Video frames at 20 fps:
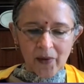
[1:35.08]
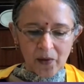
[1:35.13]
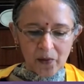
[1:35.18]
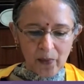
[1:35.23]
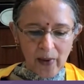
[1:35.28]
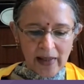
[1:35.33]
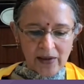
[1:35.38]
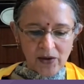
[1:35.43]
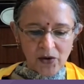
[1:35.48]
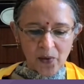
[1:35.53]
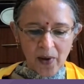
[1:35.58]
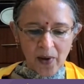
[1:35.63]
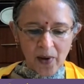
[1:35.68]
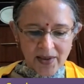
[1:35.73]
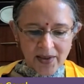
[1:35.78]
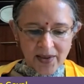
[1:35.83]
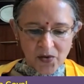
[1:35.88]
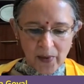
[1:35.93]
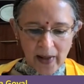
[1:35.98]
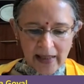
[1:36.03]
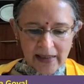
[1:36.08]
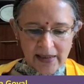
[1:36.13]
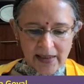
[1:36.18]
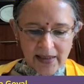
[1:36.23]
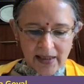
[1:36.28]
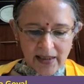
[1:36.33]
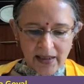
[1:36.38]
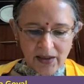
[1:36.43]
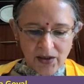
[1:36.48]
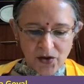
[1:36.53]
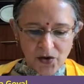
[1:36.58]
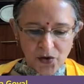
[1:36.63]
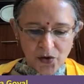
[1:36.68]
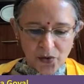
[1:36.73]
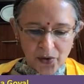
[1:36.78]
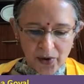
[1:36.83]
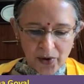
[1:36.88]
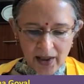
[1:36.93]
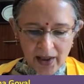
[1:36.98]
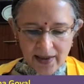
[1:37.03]
When you are 20,
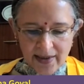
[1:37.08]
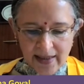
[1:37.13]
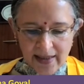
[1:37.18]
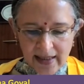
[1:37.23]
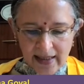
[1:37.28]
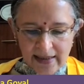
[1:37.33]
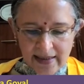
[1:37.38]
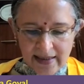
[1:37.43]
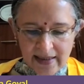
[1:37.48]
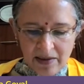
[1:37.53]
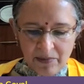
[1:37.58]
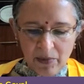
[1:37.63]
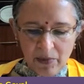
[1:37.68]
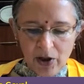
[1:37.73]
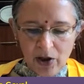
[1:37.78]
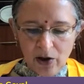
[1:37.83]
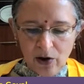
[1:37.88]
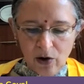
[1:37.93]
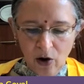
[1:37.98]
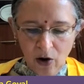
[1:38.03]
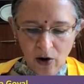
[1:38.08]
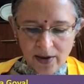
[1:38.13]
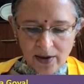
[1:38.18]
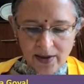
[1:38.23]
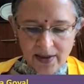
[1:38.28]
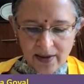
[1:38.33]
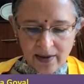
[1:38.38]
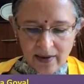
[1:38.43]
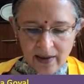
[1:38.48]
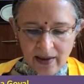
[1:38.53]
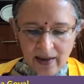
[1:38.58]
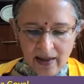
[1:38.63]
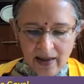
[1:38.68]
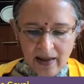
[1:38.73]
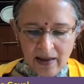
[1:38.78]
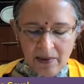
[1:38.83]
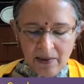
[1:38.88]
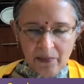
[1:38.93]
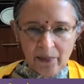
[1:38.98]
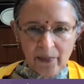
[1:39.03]
two years can seem a lot,
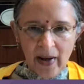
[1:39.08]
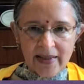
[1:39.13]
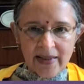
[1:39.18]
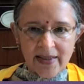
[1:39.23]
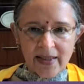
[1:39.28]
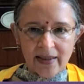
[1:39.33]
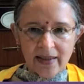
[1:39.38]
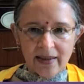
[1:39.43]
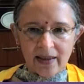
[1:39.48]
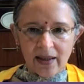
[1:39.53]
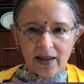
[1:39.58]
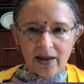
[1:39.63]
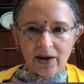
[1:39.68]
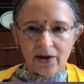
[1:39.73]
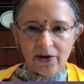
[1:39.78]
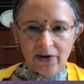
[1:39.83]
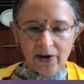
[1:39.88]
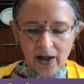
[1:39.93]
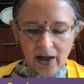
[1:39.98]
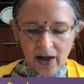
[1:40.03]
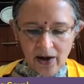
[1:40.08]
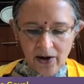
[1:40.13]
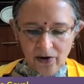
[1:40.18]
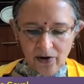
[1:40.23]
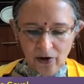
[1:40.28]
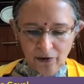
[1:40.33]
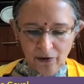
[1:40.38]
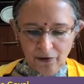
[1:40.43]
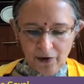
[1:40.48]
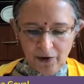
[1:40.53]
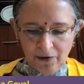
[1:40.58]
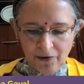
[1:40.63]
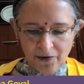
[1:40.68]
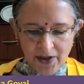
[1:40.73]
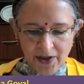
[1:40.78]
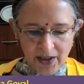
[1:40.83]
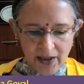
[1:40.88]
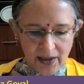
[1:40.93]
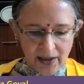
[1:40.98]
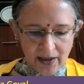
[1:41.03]
but in a career of
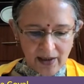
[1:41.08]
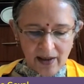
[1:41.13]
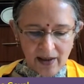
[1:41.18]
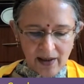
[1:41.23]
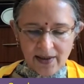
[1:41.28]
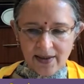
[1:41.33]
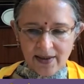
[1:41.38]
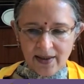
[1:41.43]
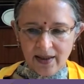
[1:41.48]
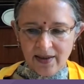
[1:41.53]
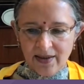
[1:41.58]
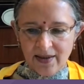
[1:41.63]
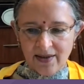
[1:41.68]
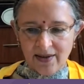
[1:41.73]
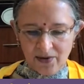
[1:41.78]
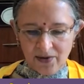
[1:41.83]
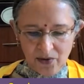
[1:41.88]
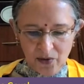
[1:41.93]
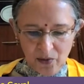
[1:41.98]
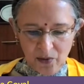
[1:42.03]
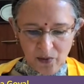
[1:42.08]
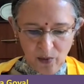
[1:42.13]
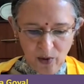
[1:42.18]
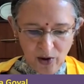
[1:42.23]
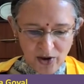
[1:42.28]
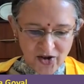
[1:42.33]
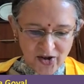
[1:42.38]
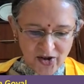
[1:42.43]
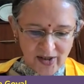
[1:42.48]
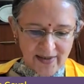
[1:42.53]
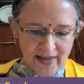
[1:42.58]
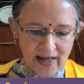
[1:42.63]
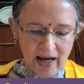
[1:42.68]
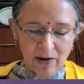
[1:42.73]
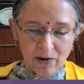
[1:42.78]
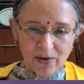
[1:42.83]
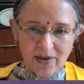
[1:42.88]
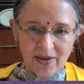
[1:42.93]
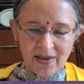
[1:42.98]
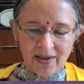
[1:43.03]
50 years, it washes
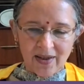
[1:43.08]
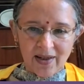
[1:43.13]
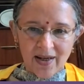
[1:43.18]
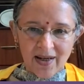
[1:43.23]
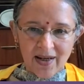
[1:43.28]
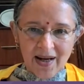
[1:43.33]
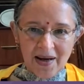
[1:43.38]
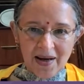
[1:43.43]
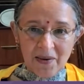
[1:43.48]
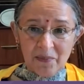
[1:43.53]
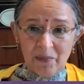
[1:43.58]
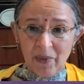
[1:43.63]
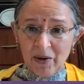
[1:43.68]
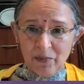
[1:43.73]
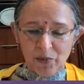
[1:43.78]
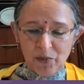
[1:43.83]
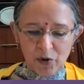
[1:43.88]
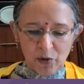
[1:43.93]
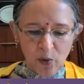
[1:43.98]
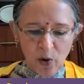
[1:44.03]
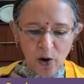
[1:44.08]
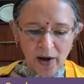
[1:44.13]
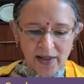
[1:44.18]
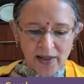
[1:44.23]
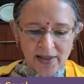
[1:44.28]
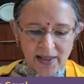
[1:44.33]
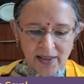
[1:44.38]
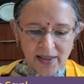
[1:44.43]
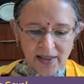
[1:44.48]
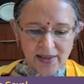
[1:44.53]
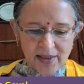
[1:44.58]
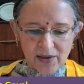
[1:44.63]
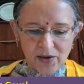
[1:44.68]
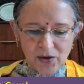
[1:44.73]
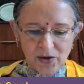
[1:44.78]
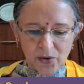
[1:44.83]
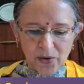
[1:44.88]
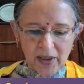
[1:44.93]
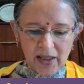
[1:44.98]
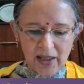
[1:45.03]
out. But provided
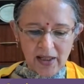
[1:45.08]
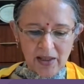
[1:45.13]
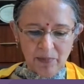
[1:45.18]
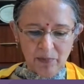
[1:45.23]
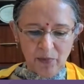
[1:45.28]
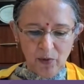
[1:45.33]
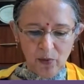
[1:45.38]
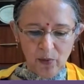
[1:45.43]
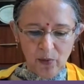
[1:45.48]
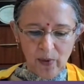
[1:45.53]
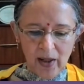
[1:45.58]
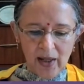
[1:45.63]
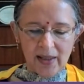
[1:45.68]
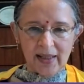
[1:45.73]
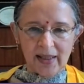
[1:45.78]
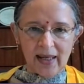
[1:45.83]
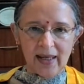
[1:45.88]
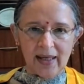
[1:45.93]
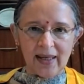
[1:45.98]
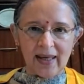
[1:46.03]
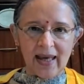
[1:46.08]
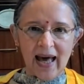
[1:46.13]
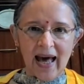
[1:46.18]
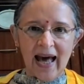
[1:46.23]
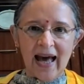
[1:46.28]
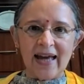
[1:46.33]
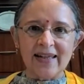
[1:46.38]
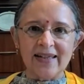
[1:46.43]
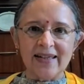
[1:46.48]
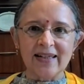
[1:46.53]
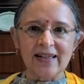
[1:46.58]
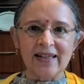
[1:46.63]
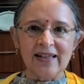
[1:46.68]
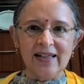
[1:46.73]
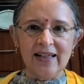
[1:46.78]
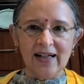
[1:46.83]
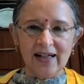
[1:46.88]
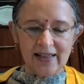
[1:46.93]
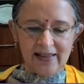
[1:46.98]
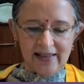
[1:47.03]
you keep working and
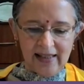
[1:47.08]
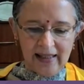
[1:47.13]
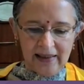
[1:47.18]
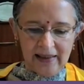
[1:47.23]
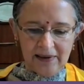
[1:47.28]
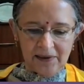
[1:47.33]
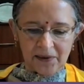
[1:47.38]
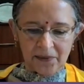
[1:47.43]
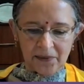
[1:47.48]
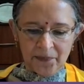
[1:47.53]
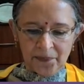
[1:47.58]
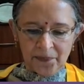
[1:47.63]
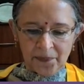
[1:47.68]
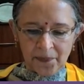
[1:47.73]
learning.